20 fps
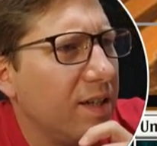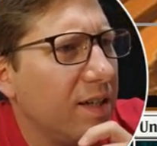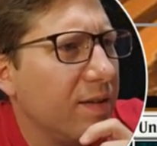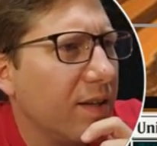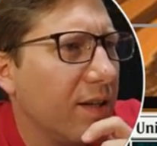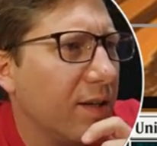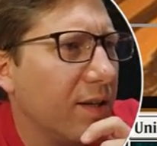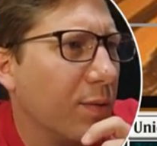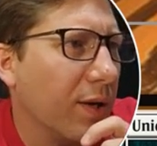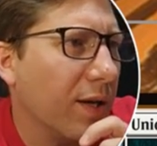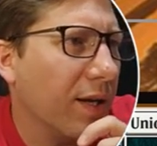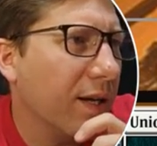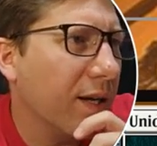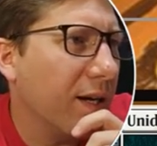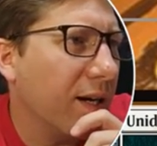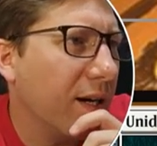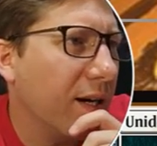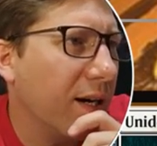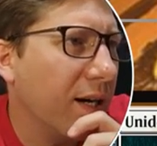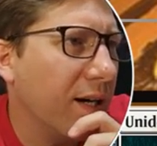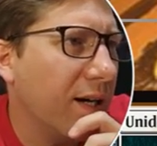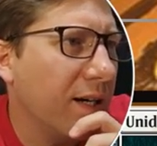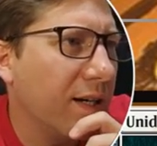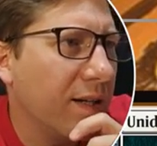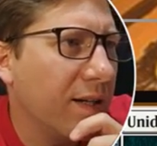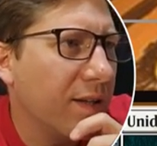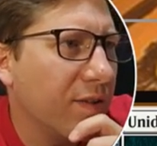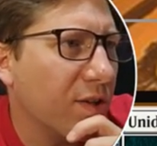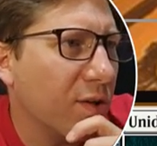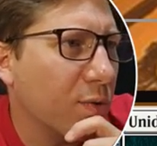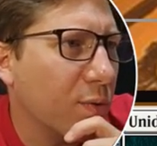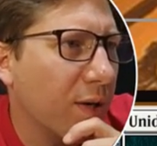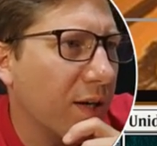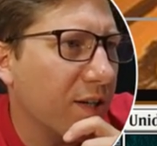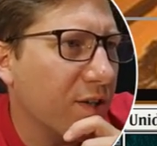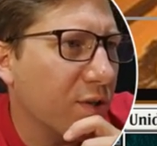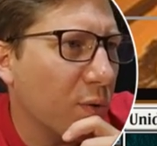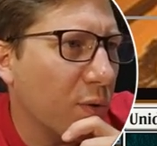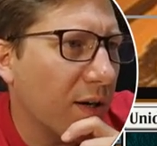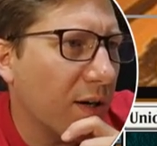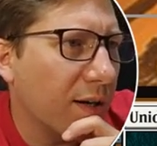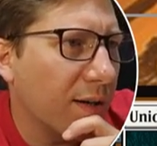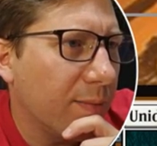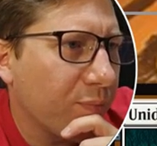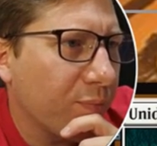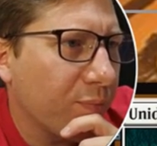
Anyway, the Great Door.